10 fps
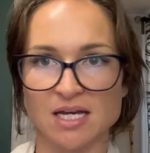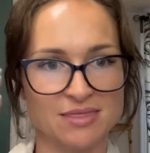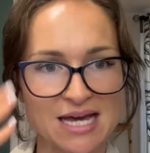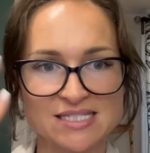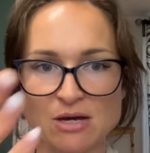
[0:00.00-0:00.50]
Like,
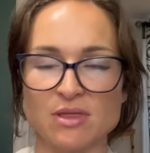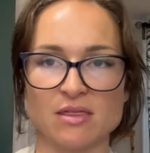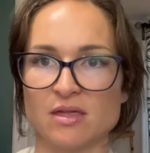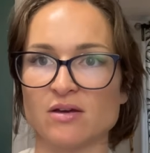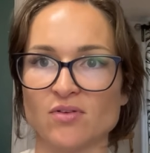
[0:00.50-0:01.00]
that's how they
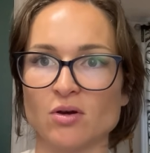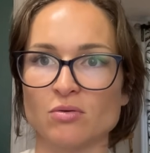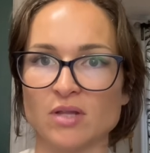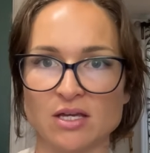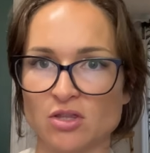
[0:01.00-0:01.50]
think of
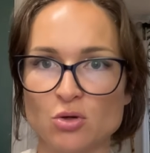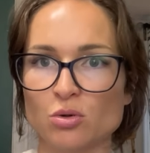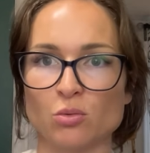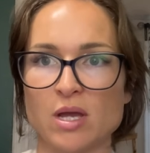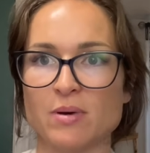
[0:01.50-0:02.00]
you. Like, you
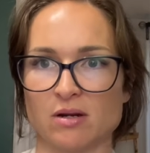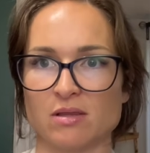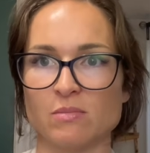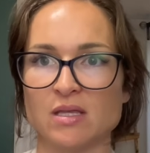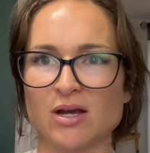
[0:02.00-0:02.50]
were way better
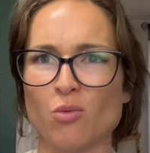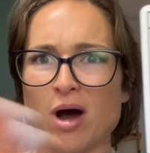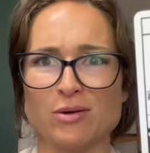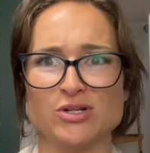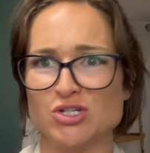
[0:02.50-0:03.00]
than me. Like,
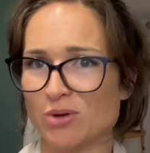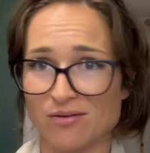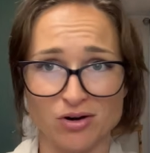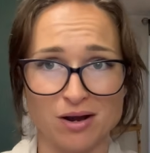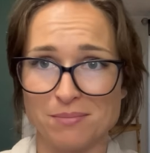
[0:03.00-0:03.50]
why would you
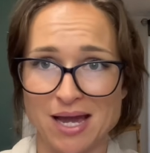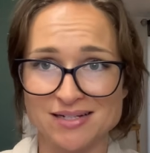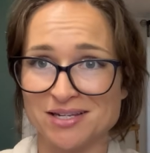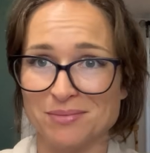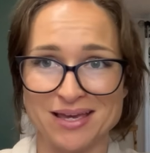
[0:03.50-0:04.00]
ever come back
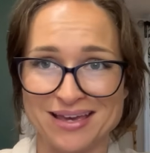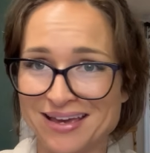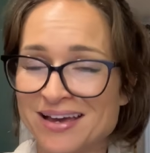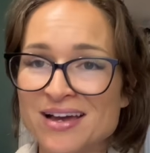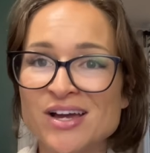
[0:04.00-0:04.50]
to me?